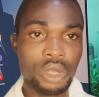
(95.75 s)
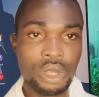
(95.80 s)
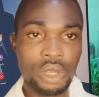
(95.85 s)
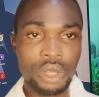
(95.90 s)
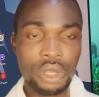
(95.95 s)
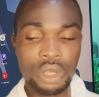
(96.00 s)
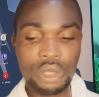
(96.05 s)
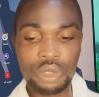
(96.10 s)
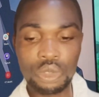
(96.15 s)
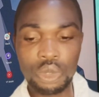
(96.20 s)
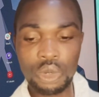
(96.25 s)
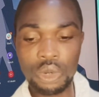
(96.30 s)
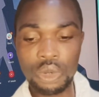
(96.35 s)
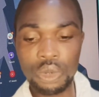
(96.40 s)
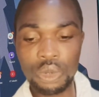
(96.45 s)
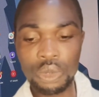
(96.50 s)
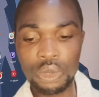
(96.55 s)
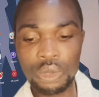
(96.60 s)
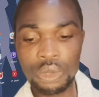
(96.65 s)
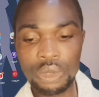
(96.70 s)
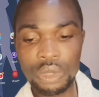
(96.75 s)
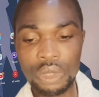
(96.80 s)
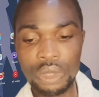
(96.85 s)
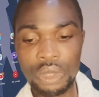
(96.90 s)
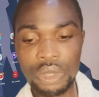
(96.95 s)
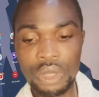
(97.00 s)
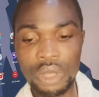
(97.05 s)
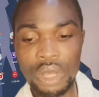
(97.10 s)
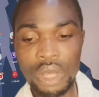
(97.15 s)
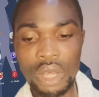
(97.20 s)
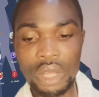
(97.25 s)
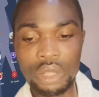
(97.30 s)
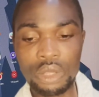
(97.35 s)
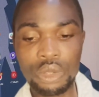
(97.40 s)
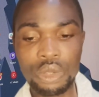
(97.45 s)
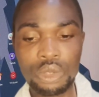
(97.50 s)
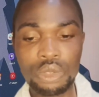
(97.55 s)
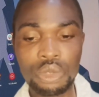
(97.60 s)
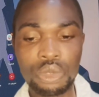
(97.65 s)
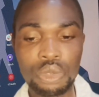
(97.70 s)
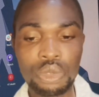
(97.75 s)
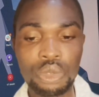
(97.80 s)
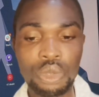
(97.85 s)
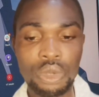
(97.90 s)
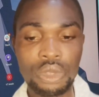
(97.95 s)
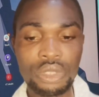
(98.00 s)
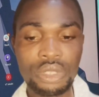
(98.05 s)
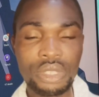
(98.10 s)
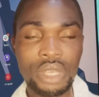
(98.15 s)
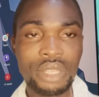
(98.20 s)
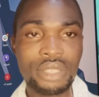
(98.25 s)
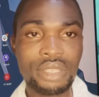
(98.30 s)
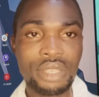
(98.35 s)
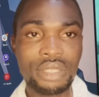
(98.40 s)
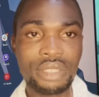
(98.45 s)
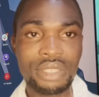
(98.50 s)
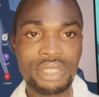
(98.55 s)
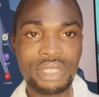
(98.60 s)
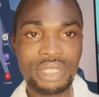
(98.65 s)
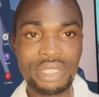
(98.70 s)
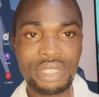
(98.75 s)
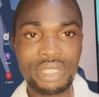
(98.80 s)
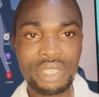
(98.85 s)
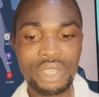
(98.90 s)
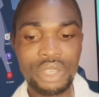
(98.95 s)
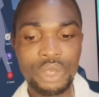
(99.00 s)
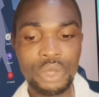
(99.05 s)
and go to your settings.